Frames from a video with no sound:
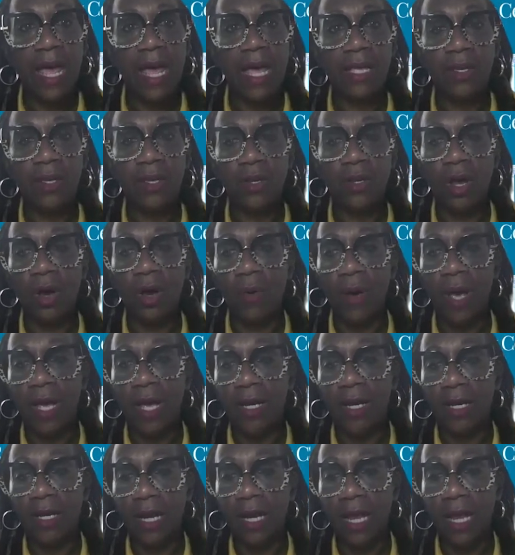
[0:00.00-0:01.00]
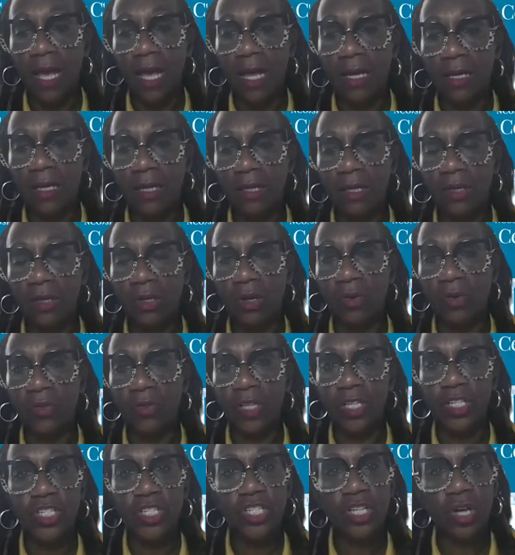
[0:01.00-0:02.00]
you know, and you know,
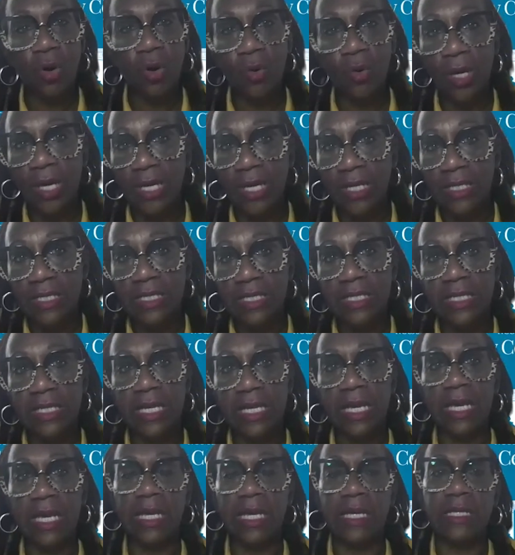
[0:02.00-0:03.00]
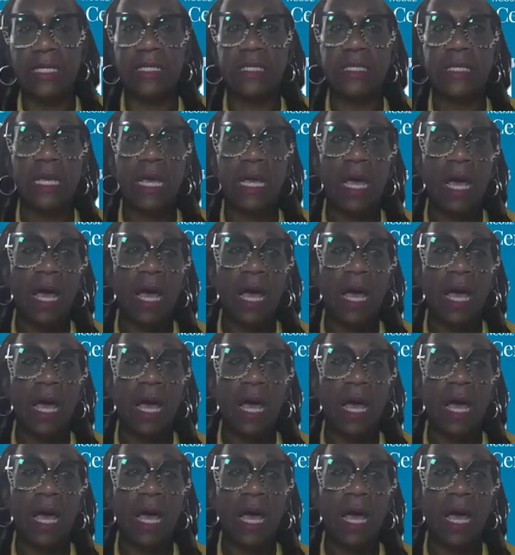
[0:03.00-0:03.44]
the choking scenes,